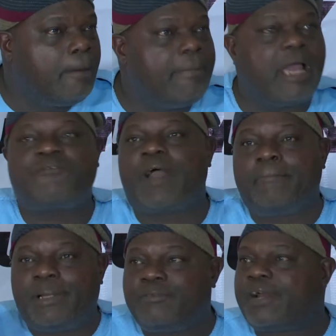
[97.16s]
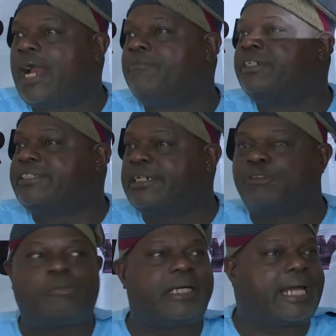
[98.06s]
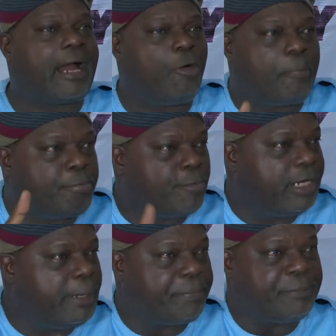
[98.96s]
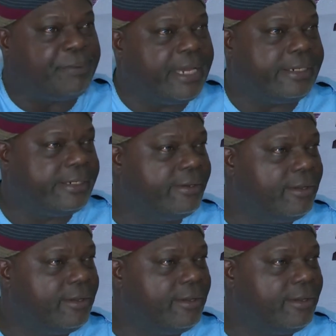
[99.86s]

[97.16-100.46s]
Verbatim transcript: But if I believe I have a stake, no matter how poorly prepared,